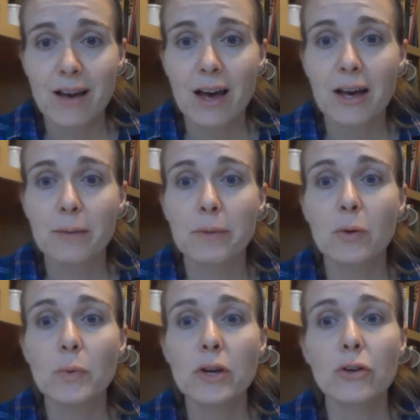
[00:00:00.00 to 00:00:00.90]
Um,
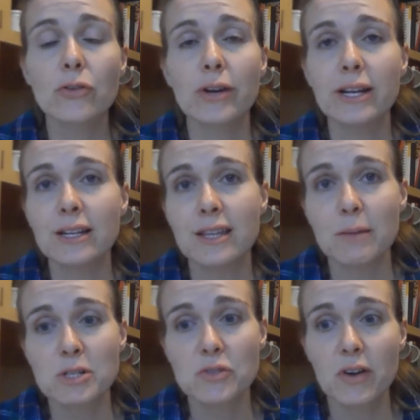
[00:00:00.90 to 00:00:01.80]
we are created in the
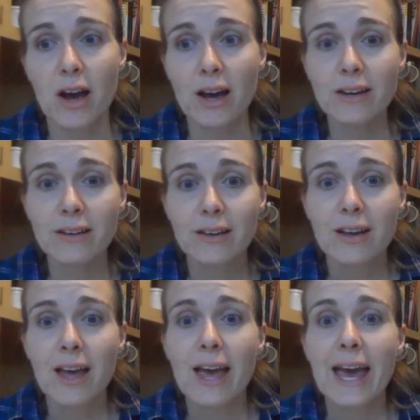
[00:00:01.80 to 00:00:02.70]
image of God.
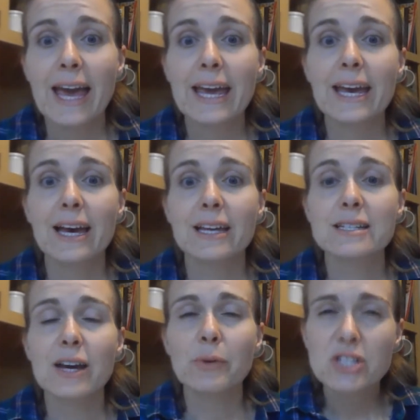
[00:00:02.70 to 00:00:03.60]
And
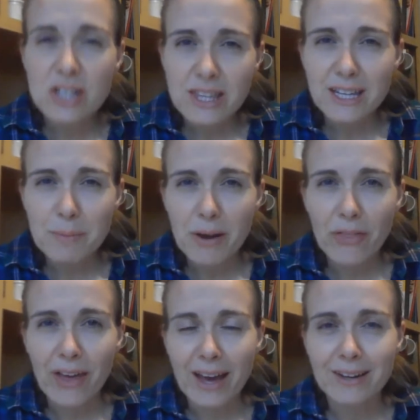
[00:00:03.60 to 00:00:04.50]
I want you to think about
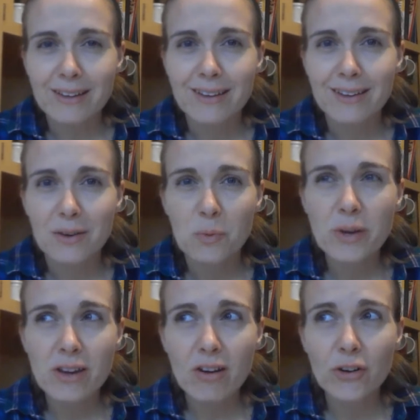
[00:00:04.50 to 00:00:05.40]
that.
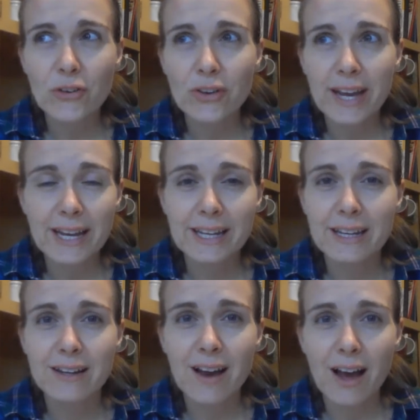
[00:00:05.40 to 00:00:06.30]
We are
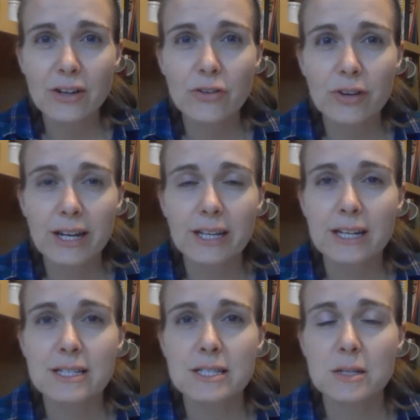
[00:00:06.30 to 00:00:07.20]
created, God created
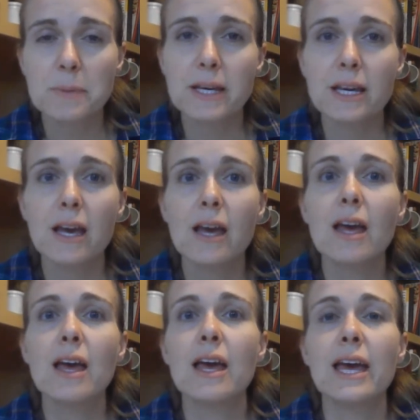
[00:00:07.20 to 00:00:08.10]
us to be
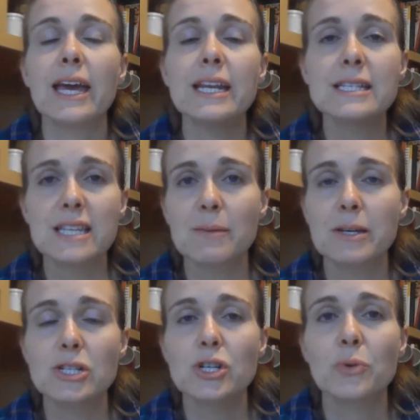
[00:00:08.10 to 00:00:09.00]
in his
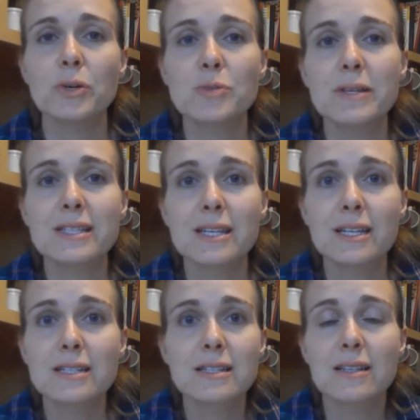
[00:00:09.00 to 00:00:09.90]
image, which means
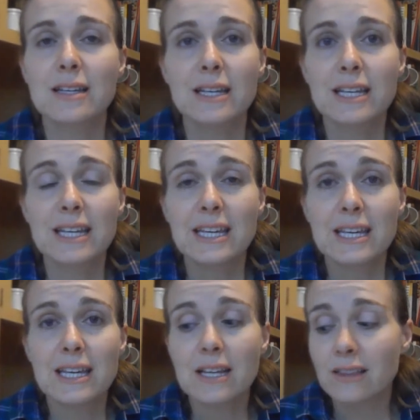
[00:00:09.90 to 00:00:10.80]
that
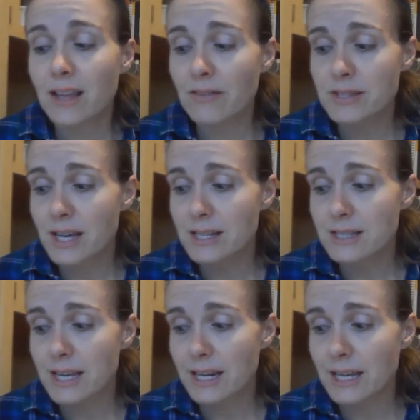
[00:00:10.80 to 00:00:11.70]
he loves us
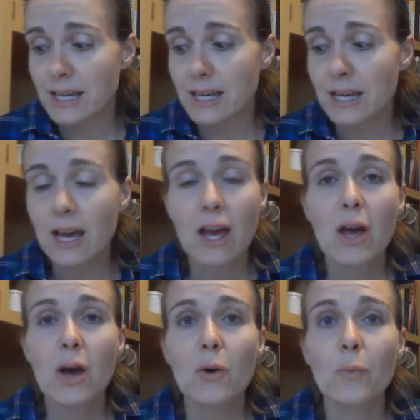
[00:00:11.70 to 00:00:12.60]
and he
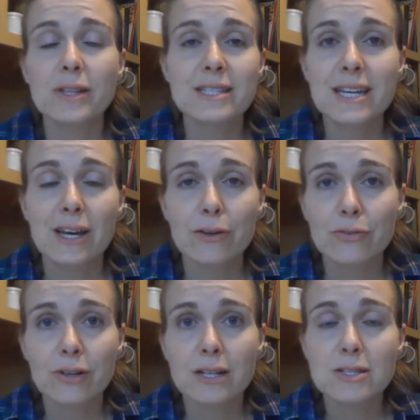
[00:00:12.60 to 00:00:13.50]
wants to care for
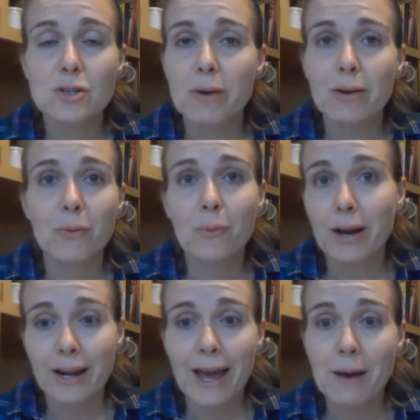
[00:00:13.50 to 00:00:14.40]
us no matter what
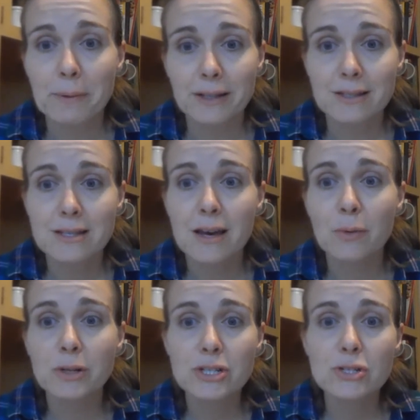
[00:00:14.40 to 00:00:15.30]
happens,
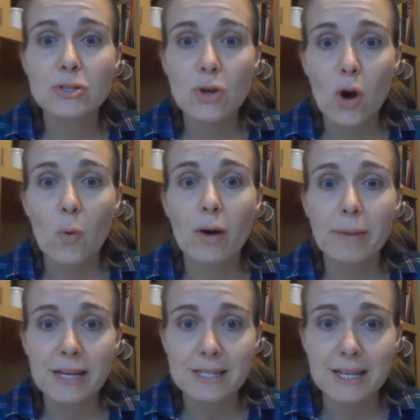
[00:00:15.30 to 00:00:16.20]
which is so
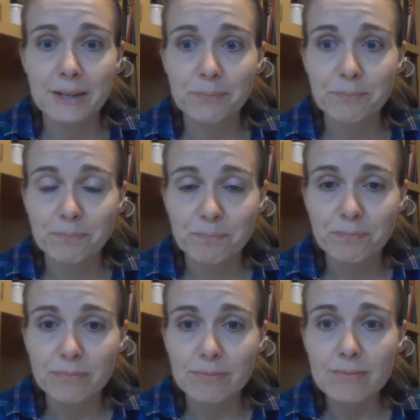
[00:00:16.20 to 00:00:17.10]
amazing.
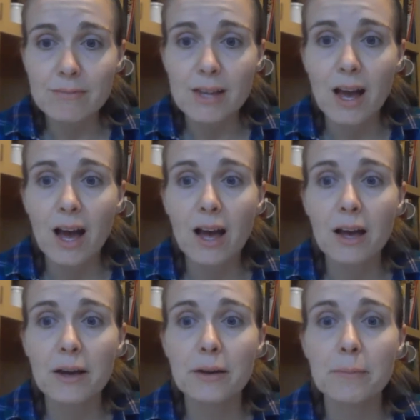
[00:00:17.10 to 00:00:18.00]

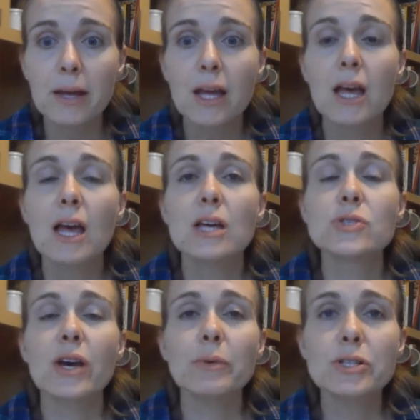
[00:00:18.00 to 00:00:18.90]
Um, so I
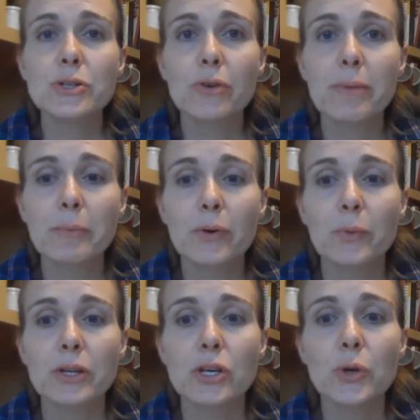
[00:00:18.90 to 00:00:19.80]
want you to remember when
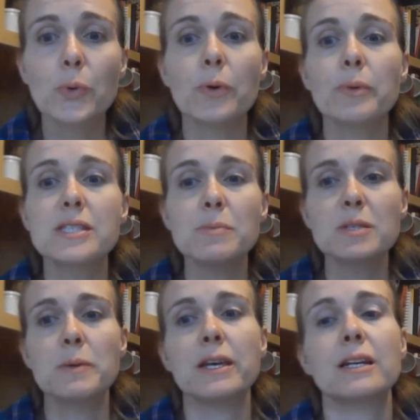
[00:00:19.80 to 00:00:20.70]
you when someone's
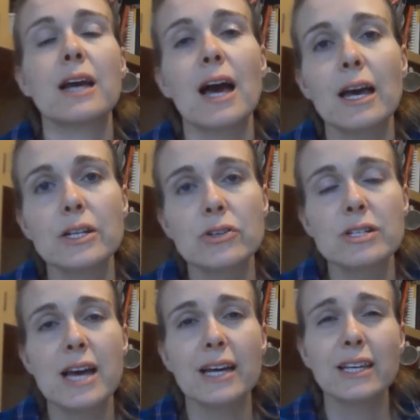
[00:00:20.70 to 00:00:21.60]
being unkind or
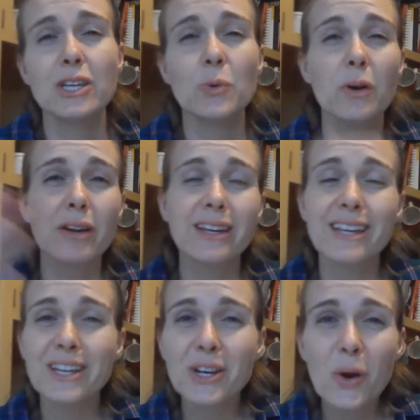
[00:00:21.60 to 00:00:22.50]
attacking you, or
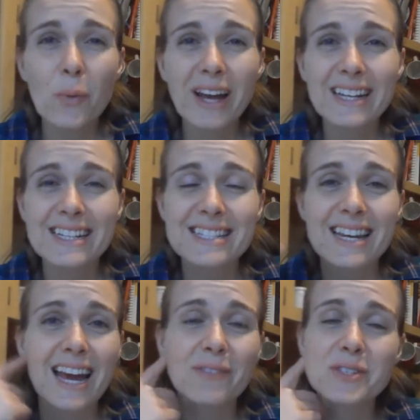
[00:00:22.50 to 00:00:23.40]
you know what, it doesn't
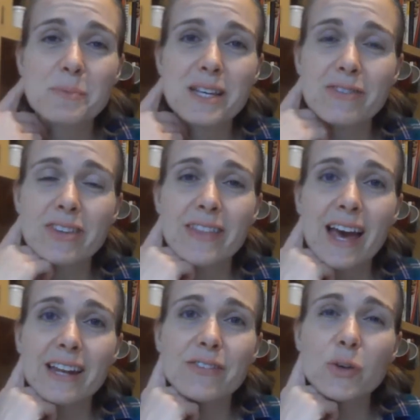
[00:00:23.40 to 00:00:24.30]
have to be even that.
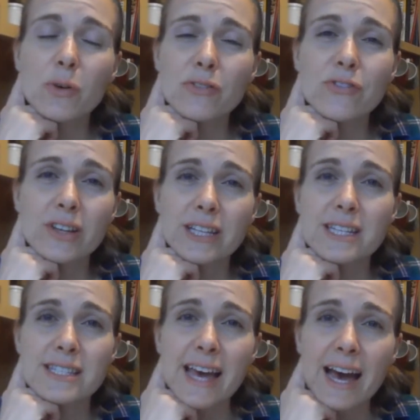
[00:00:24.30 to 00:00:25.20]
If you are feeling
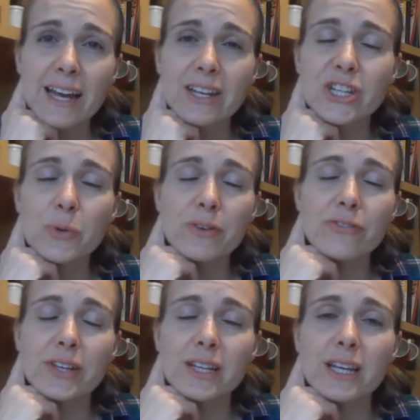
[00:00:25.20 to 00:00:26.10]
sad and you are
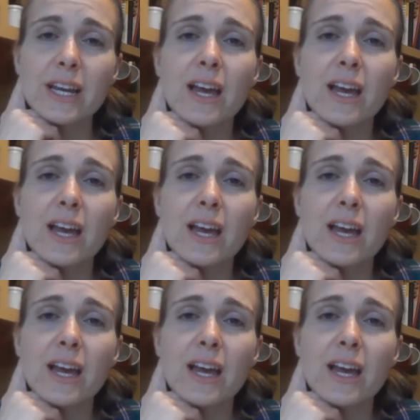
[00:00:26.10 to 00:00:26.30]
feeling